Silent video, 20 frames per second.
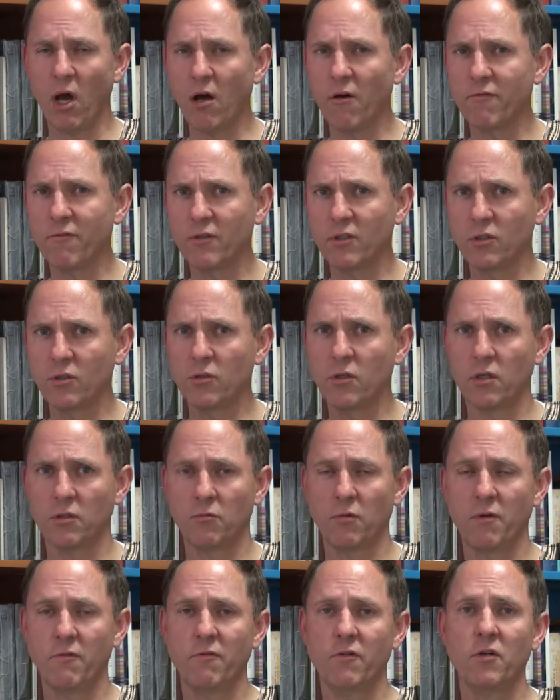often do
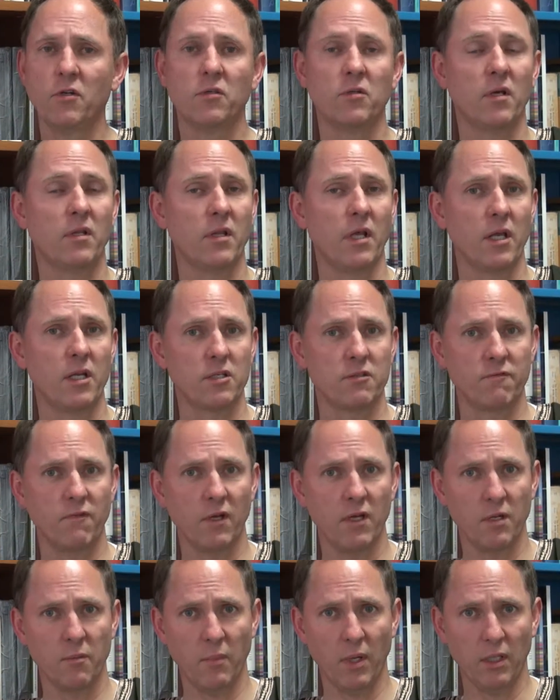not refer to, and that is
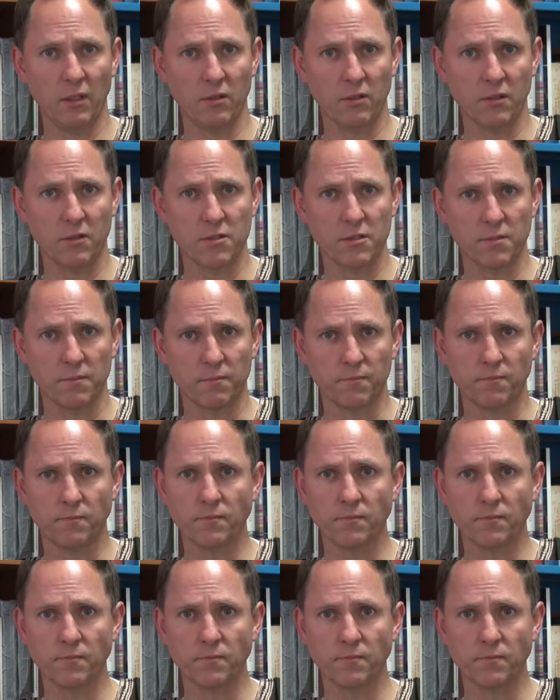fundamentals.